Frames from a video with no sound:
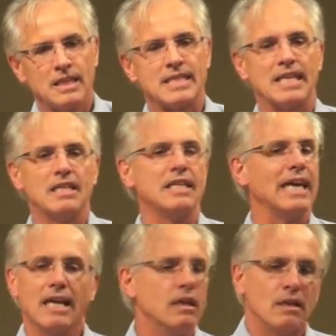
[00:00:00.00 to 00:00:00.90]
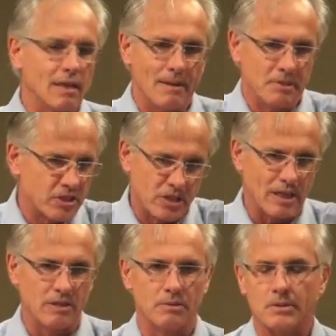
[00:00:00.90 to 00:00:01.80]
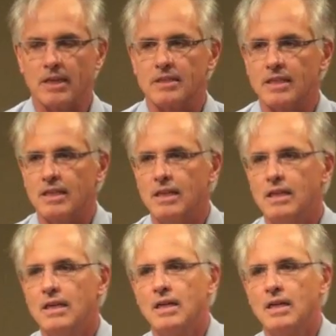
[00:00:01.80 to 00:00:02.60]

Selye. I'm not sure how you pronounce it in